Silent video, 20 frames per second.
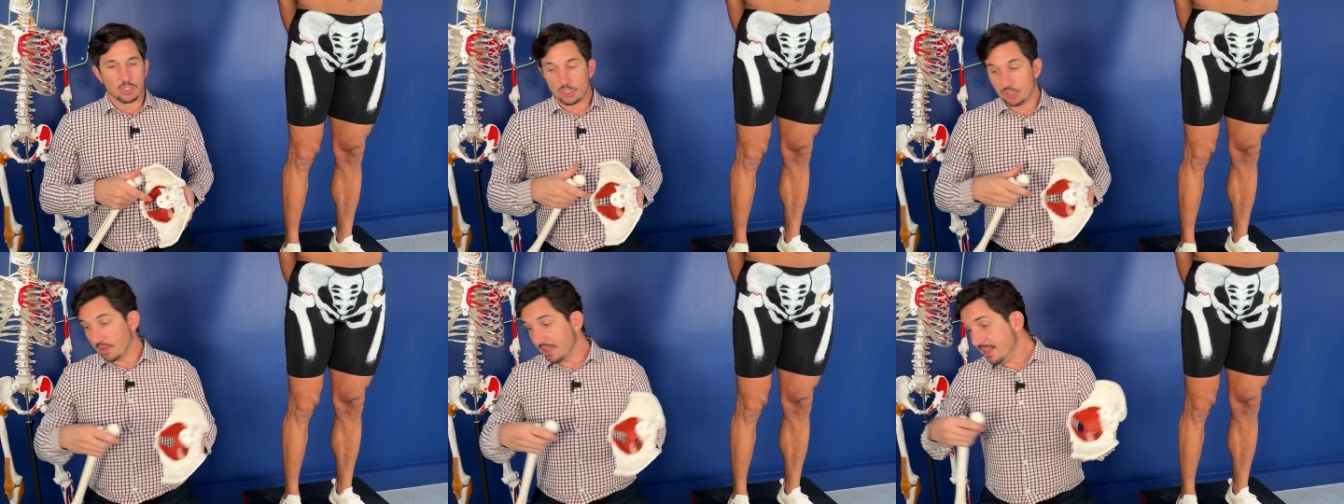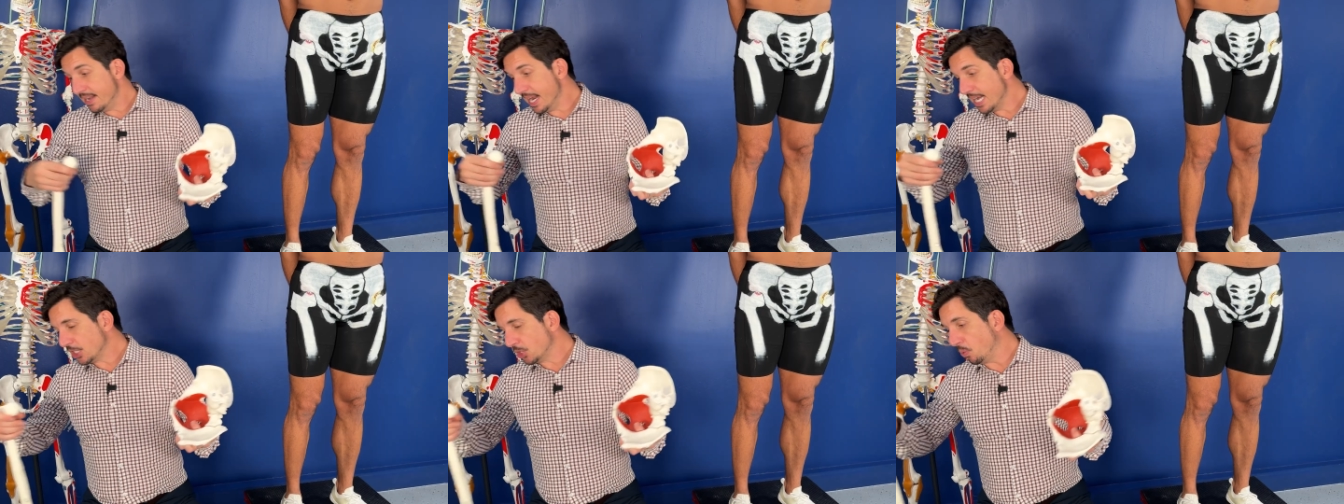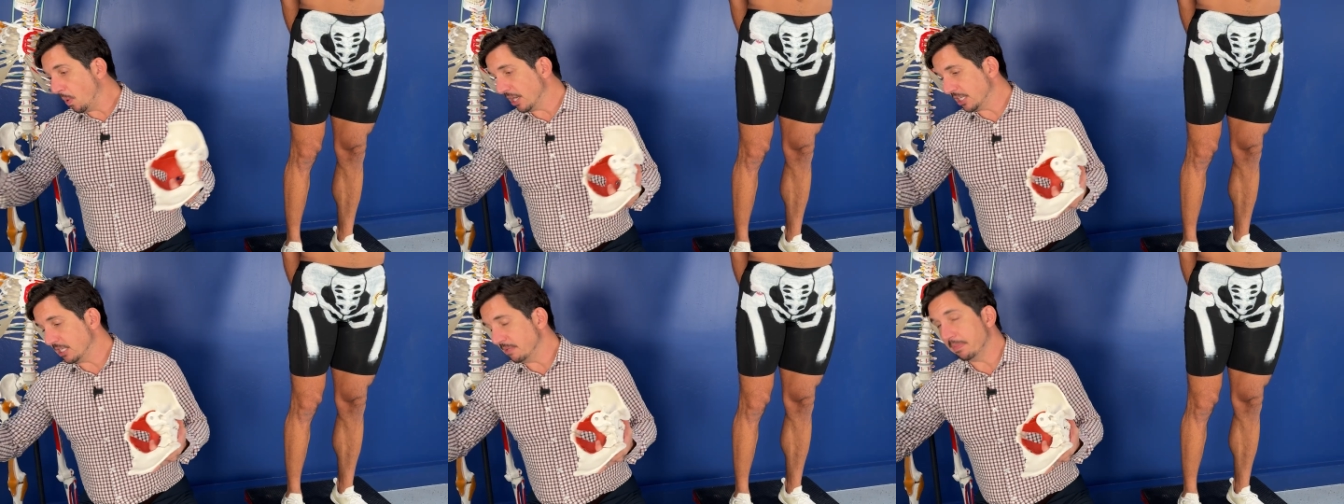So the next
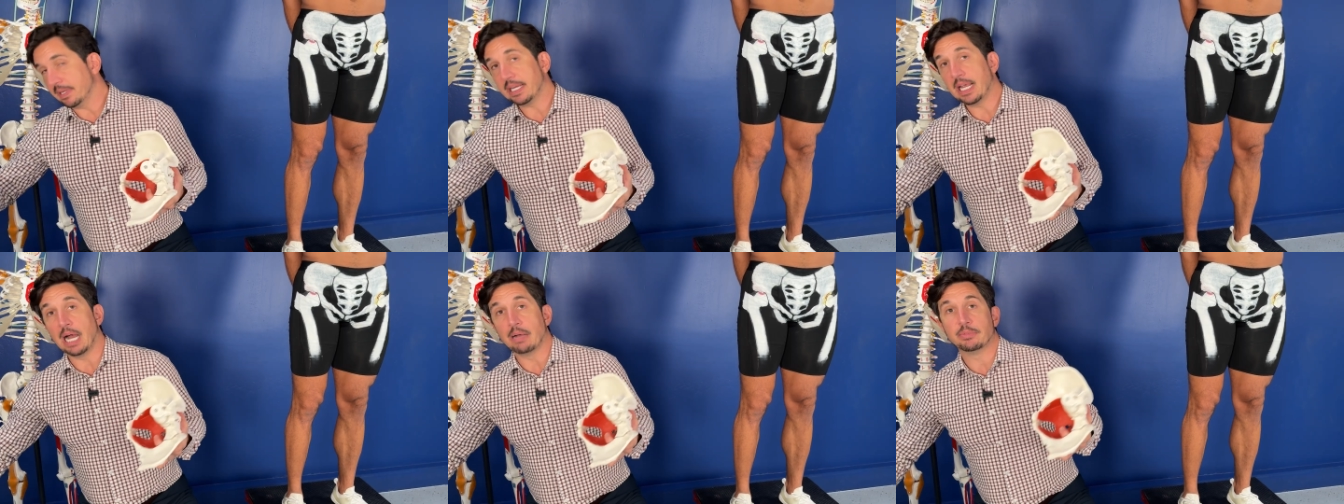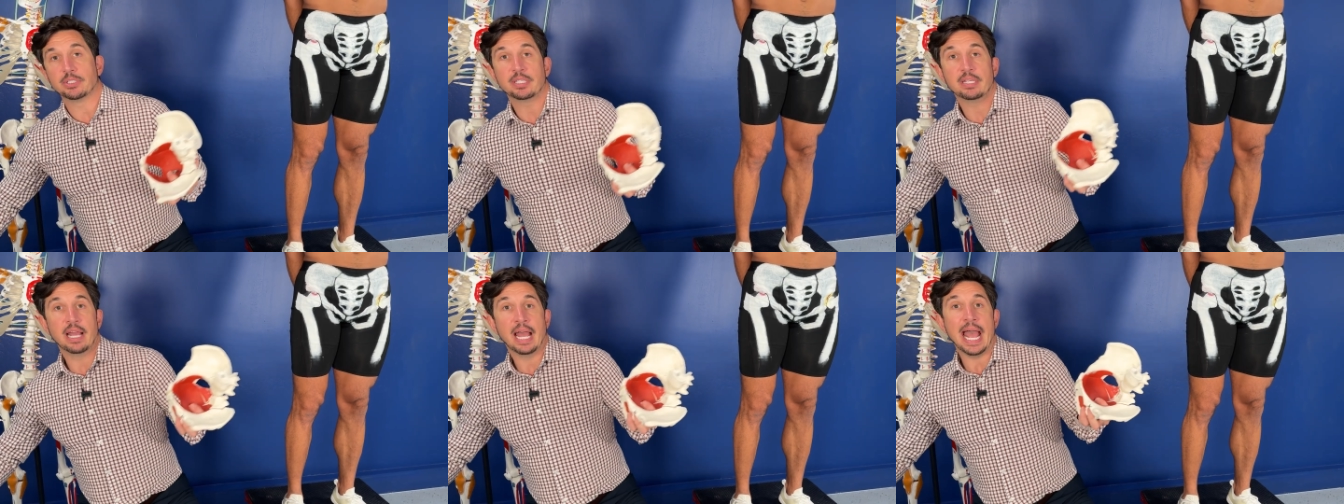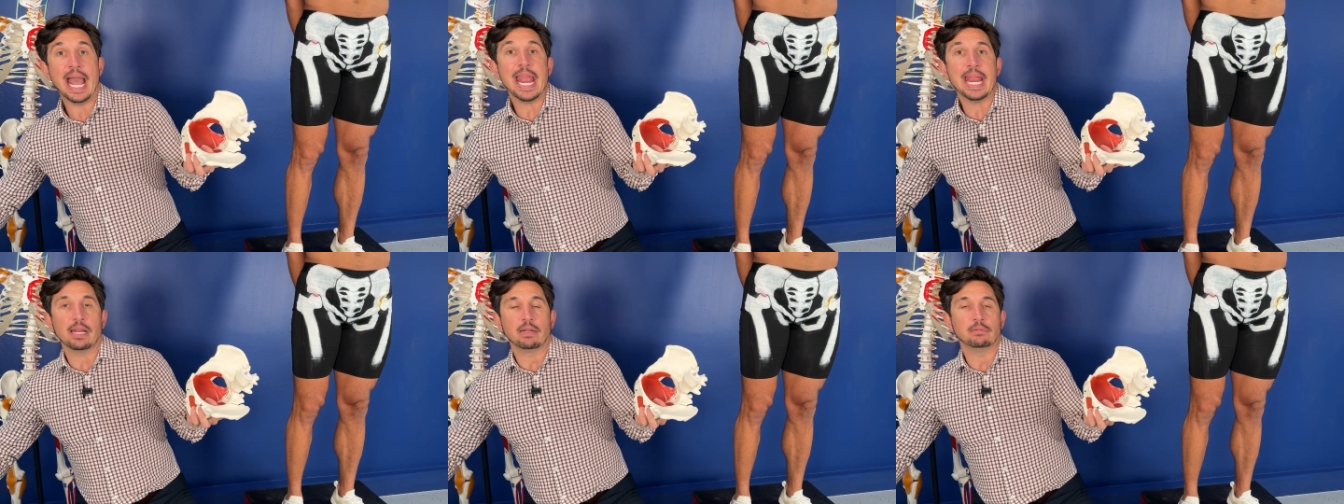question becomes,
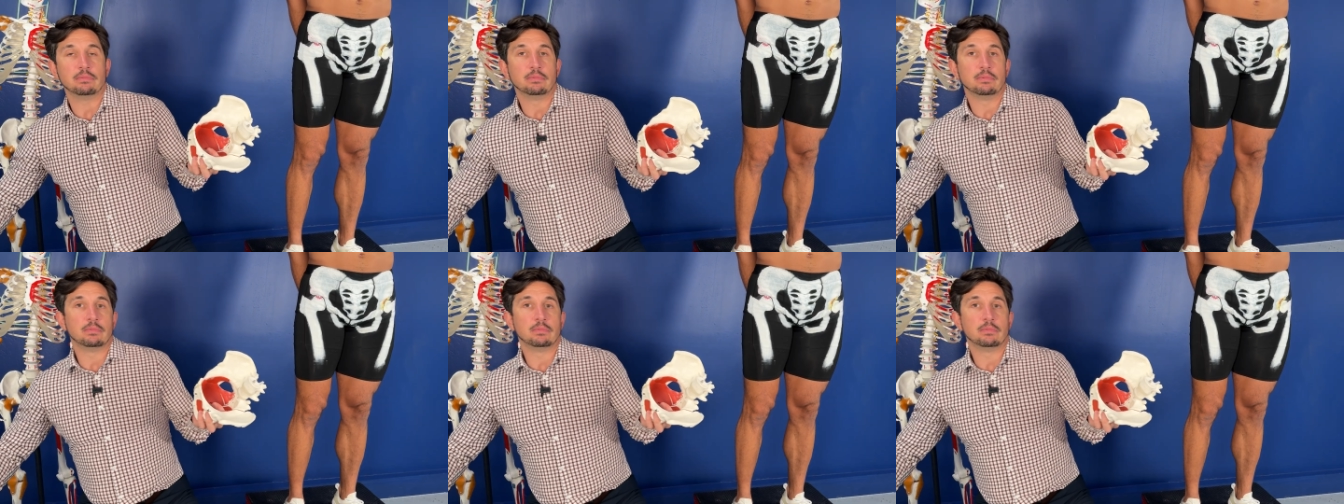hey,